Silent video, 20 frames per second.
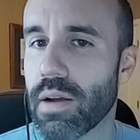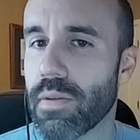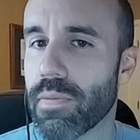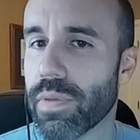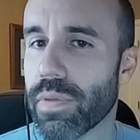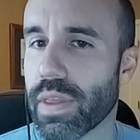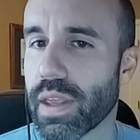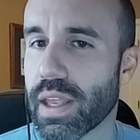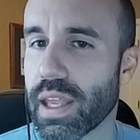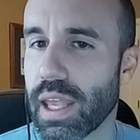
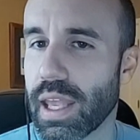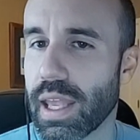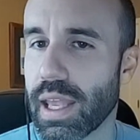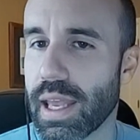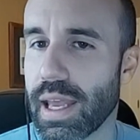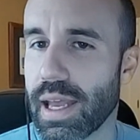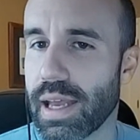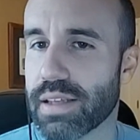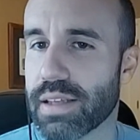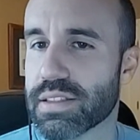The king
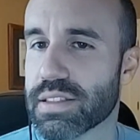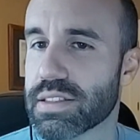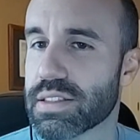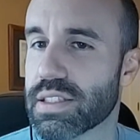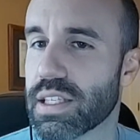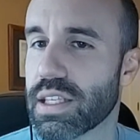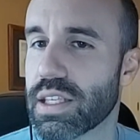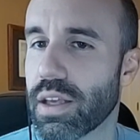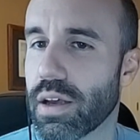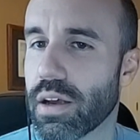asked, Is
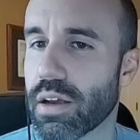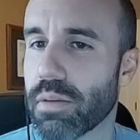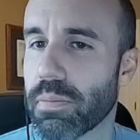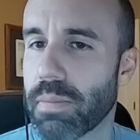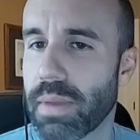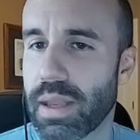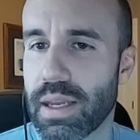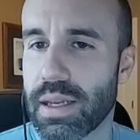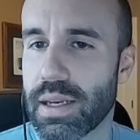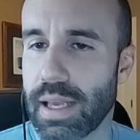the young
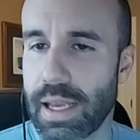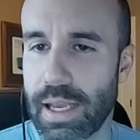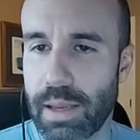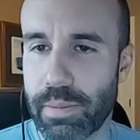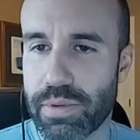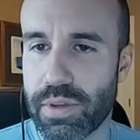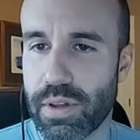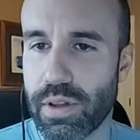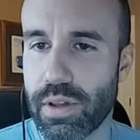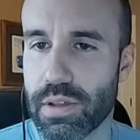man
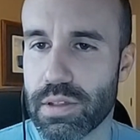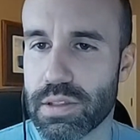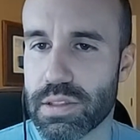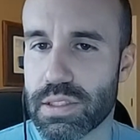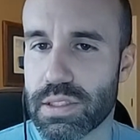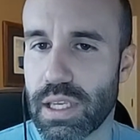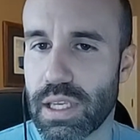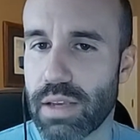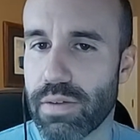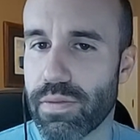Absalom
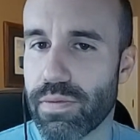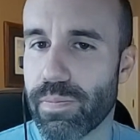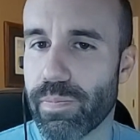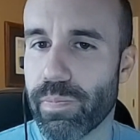safe?